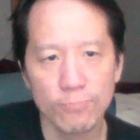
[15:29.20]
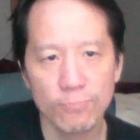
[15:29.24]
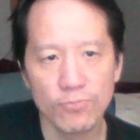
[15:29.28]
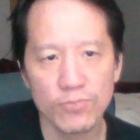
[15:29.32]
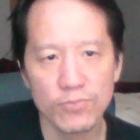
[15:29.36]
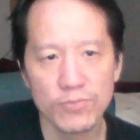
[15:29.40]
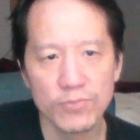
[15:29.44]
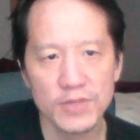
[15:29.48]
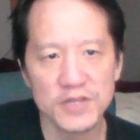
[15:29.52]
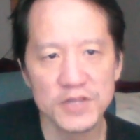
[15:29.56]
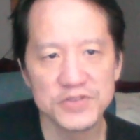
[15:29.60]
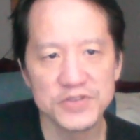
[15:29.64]

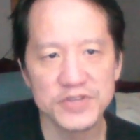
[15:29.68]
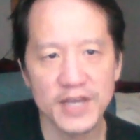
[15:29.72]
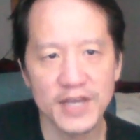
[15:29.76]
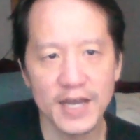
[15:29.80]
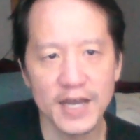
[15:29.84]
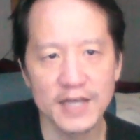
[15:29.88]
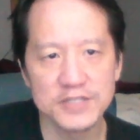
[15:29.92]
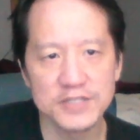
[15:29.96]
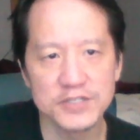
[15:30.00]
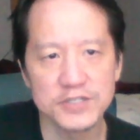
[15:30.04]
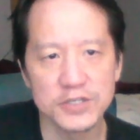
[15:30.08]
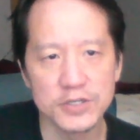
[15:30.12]
this
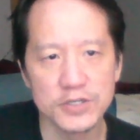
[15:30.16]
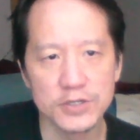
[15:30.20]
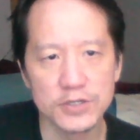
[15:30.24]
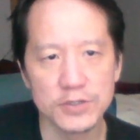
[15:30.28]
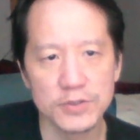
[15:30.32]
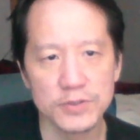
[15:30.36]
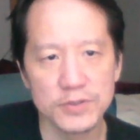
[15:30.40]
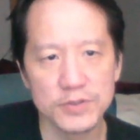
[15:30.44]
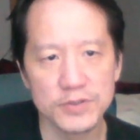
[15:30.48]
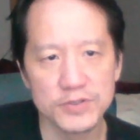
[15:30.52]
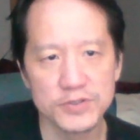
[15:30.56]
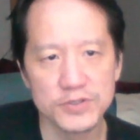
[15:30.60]
has to
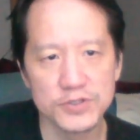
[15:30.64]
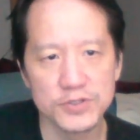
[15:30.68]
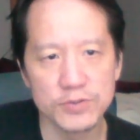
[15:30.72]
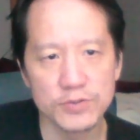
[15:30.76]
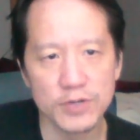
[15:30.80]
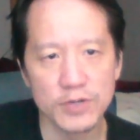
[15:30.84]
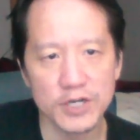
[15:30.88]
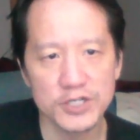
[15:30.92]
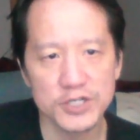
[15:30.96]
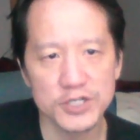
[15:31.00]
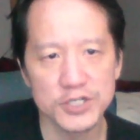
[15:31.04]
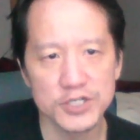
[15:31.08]
go this
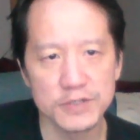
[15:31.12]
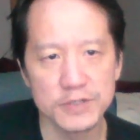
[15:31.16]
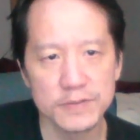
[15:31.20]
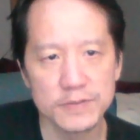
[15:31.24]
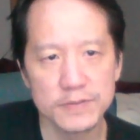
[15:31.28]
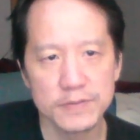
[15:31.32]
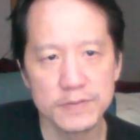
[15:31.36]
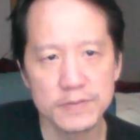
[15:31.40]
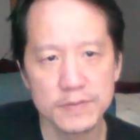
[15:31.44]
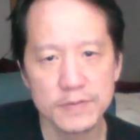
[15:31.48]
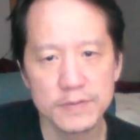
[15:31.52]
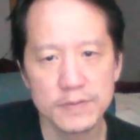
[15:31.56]
direction,
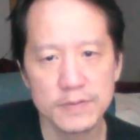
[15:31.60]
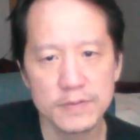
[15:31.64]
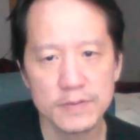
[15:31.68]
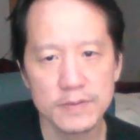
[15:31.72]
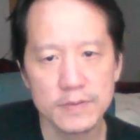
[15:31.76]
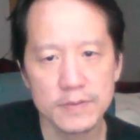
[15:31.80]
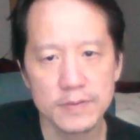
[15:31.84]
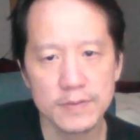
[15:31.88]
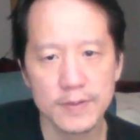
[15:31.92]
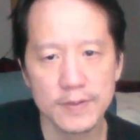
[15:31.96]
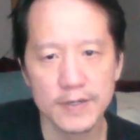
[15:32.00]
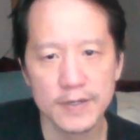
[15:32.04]

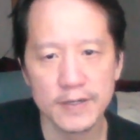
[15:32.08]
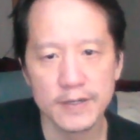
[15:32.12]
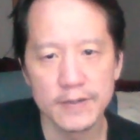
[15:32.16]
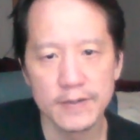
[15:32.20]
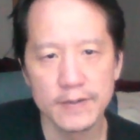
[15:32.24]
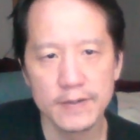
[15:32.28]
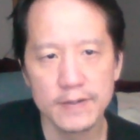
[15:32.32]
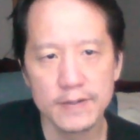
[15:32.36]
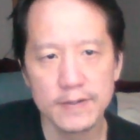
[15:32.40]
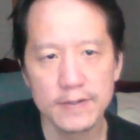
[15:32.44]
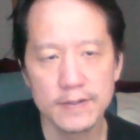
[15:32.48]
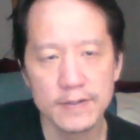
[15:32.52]
right?
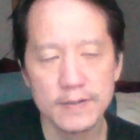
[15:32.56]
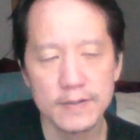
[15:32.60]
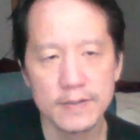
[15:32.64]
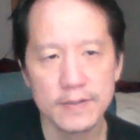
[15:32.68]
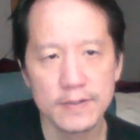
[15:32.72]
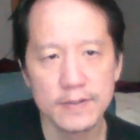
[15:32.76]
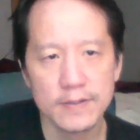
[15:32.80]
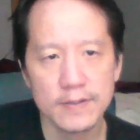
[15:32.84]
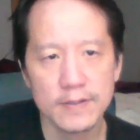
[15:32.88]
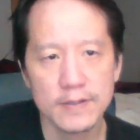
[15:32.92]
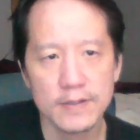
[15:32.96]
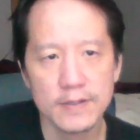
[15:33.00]

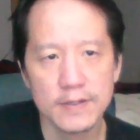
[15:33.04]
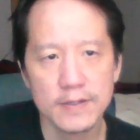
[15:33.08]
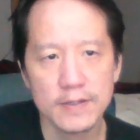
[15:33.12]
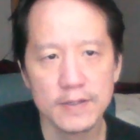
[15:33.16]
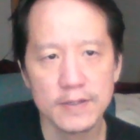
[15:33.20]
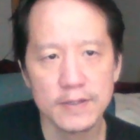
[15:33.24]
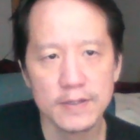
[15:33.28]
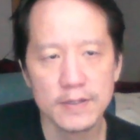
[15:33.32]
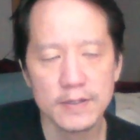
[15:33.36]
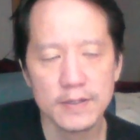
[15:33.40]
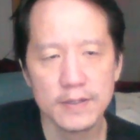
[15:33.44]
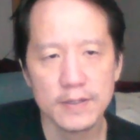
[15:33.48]

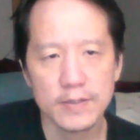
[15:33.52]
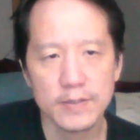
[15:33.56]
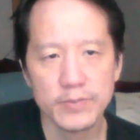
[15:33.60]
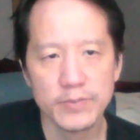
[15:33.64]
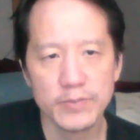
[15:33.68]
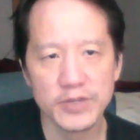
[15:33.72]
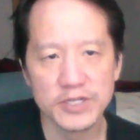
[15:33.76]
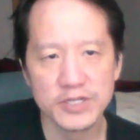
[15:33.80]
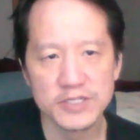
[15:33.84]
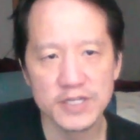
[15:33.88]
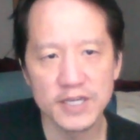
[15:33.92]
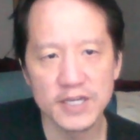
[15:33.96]

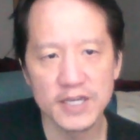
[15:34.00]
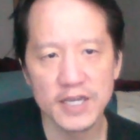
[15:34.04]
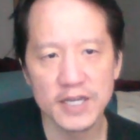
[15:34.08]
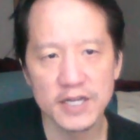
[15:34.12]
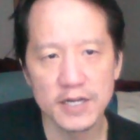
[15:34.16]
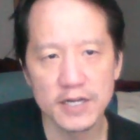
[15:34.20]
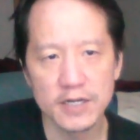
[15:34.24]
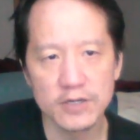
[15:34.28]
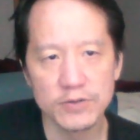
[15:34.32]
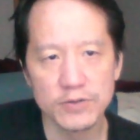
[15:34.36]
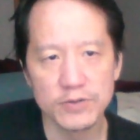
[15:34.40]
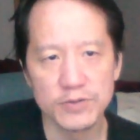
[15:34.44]
Because it
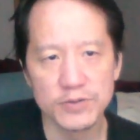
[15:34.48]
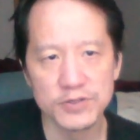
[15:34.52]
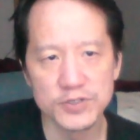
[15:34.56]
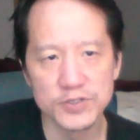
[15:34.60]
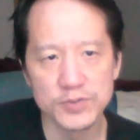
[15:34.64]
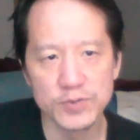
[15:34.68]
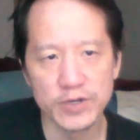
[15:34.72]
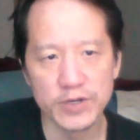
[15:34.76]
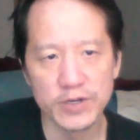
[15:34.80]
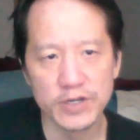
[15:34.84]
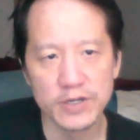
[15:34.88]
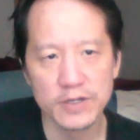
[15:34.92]
cannot go
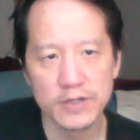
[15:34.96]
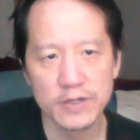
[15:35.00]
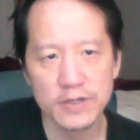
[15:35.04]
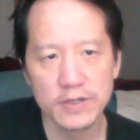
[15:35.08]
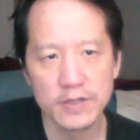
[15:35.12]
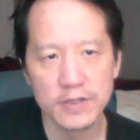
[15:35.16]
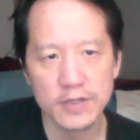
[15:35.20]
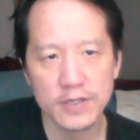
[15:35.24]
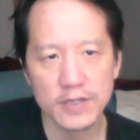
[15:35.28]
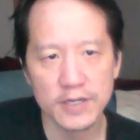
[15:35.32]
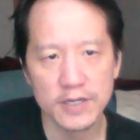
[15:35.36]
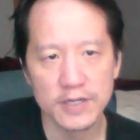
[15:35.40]
this way,
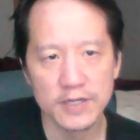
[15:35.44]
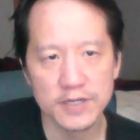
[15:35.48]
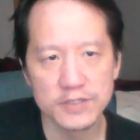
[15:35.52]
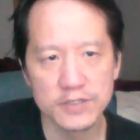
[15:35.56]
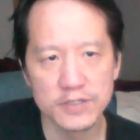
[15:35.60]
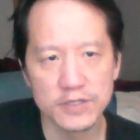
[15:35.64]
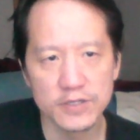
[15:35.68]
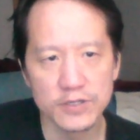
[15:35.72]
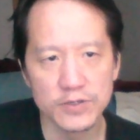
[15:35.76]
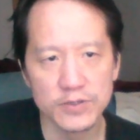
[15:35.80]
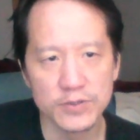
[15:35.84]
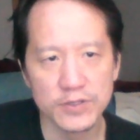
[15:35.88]
it has to
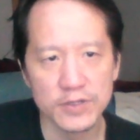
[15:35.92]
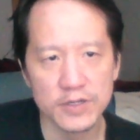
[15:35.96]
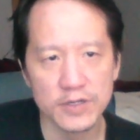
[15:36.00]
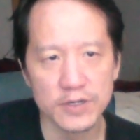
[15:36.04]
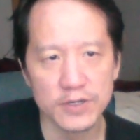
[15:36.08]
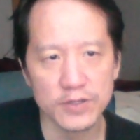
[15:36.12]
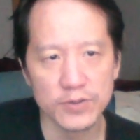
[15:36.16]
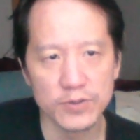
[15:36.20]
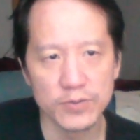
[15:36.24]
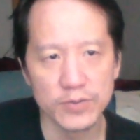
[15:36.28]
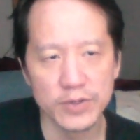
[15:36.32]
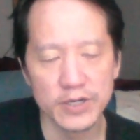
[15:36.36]
go the
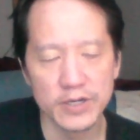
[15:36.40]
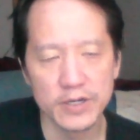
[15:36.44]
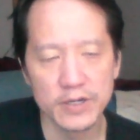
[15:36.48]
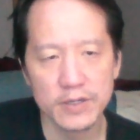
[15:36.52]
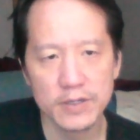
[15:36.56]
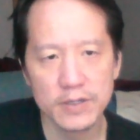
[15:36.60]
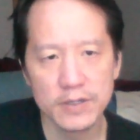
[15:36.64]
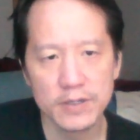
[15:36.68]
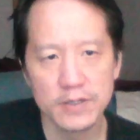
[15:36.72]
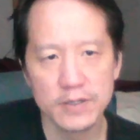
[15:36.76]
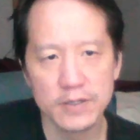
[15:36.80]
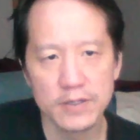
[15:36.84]
other way,
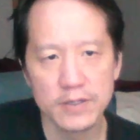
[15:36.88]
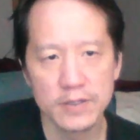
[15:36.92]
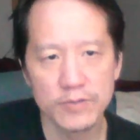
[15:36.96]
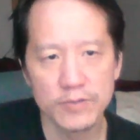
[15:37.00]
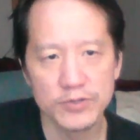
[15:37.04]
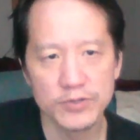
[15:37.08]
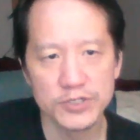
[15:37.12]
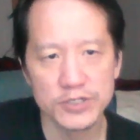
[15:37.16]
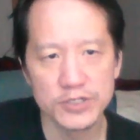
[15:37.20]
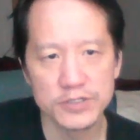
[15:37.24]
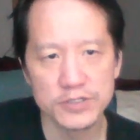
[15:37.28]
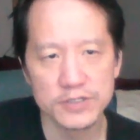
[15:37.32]

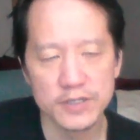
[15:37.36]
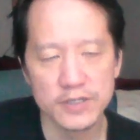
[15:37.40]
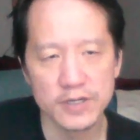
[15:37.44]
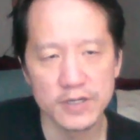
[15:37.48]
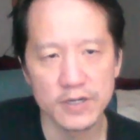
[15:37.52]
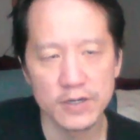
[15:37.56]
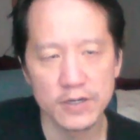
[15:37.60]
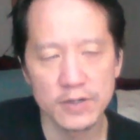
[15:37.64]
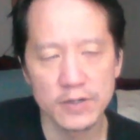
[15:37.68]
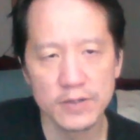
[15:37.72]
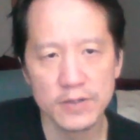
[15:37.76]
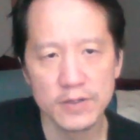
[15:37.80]
which is
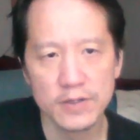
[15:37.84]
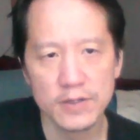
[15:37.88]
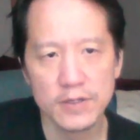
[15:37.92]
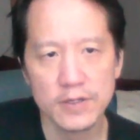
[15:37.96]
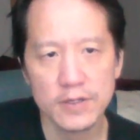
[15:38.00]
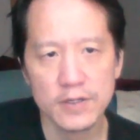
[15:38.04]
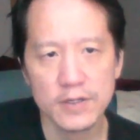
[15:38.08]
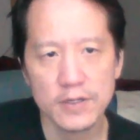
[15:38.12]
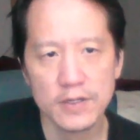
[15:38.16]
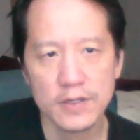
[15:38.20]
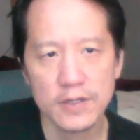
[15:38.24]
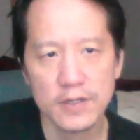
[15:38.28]
there.
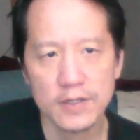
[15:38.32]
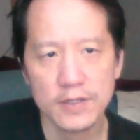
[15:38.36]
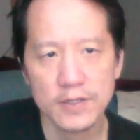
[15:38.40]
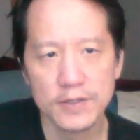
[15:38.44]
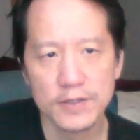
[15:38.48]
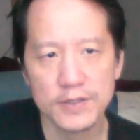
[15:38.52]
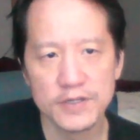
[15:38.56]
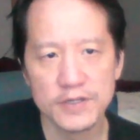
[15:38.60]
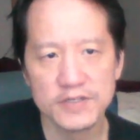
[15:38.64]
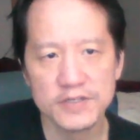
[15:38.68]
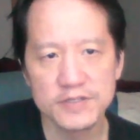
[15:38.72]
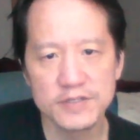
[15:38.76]

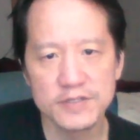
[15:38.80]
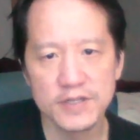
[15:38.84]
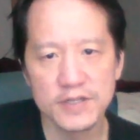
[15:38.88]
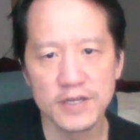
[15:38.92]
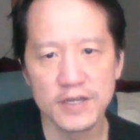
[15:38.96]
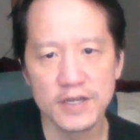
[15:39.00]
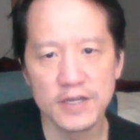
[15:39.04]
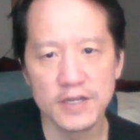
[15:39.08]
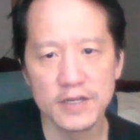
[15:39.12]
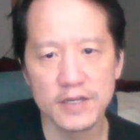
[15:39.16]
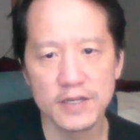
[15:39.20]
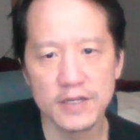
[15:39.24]
This
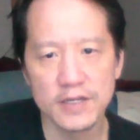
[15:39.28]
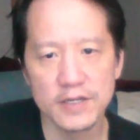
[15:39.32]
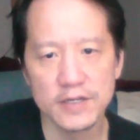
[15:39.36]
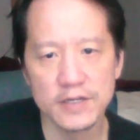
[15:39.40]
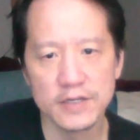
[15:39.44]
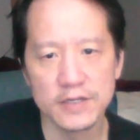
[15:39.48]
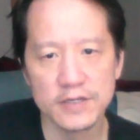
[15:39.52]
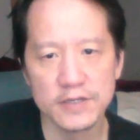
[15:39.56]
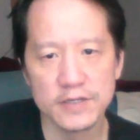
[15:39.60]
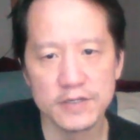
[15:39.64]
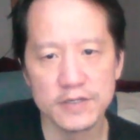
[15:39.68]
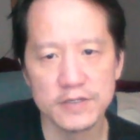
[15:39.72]
then
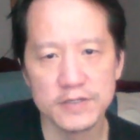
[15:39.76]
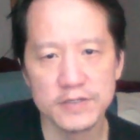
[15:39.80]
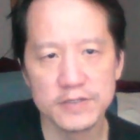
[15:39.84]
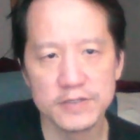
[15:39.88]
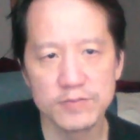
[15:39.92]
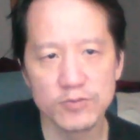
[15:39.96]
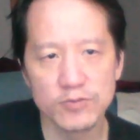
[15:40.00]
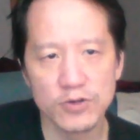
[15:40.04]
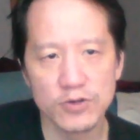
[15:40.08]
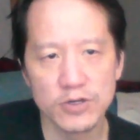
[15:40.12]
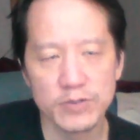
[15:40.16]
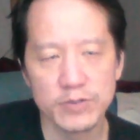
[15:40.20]
is,
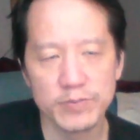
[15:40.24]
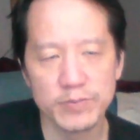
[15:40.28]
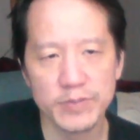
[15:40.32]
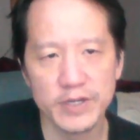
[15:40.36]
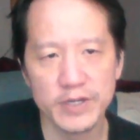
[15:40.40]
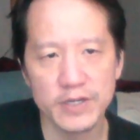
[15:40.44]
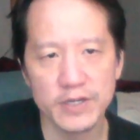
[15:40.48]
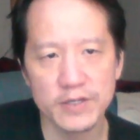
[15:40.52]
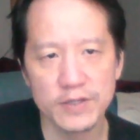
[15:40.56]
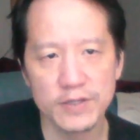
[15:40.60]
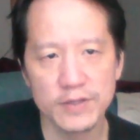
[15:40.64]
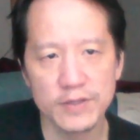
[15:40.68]
we're going to
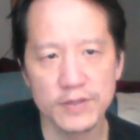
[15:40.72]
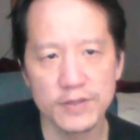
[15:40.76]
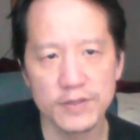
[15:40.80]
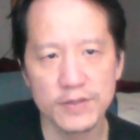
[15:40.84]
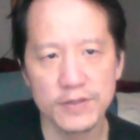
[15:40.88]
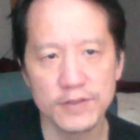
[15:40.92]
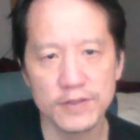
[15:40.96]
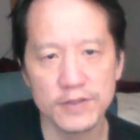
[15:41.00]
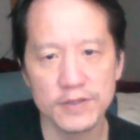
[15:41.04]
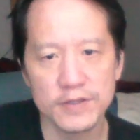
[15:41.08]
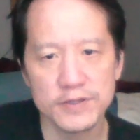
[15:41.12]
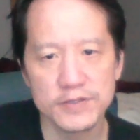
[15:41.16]
make
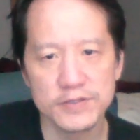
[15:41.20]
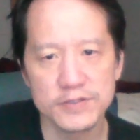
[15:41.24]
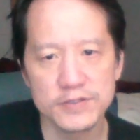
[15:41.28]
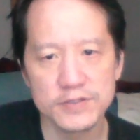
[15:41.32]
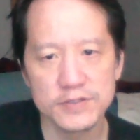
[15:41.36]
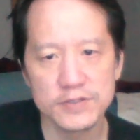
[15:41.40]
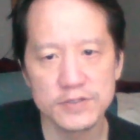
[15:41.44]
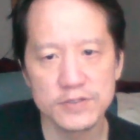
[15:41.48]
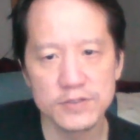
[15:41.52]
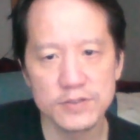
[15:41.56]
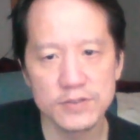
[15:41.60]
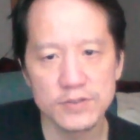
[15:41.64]

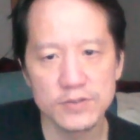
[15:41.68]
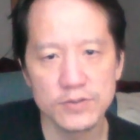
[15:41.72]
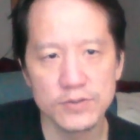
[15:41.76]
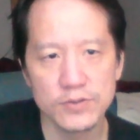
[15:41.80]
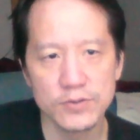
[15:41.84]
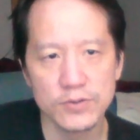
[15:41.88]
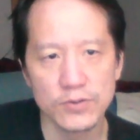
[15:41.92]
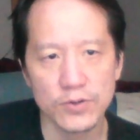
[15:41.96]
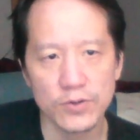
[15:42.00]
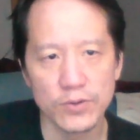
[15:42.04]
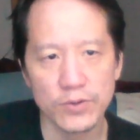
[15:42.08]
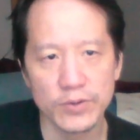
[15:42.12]
this
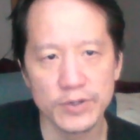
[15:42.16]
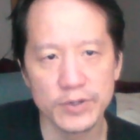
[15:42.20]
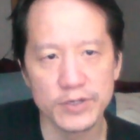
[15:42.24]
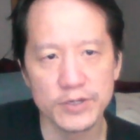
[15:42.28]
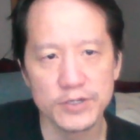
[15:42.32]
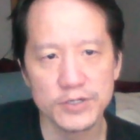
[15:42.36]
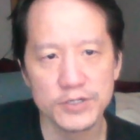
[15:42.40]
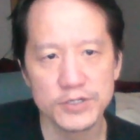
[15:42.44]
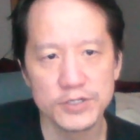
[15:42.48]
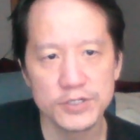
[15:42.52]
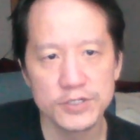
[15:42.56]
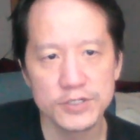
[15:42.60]

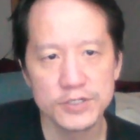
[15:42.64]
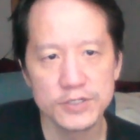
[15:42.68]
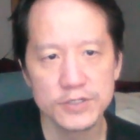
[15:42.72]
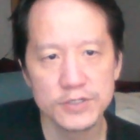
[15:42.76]
orange,